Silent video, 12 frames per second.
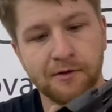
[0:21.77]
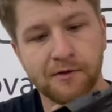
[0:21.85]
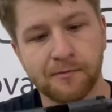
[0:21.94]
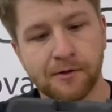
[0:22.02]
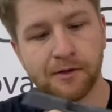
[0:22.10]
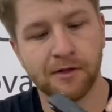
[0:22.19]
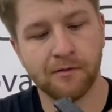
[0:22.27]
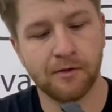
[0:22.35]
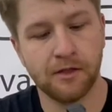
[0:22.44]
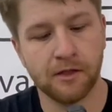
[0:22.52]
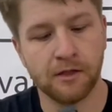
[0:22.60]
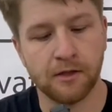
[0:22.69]
Looks pretty good to
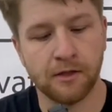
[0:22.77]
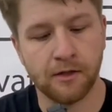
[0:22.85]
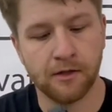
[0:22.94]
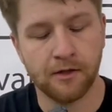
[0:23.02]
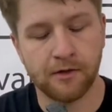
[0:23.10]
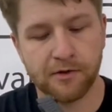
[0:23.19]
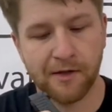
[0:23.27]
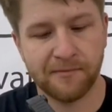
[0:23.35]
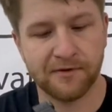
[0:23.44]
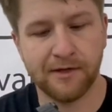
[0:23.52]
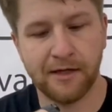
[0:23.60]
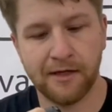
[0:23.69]
me. Drop
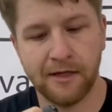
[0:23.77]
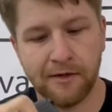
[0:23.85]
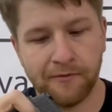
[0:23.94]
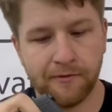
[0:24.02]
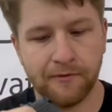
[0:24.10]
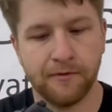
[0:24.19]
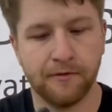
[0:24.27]
the slide off.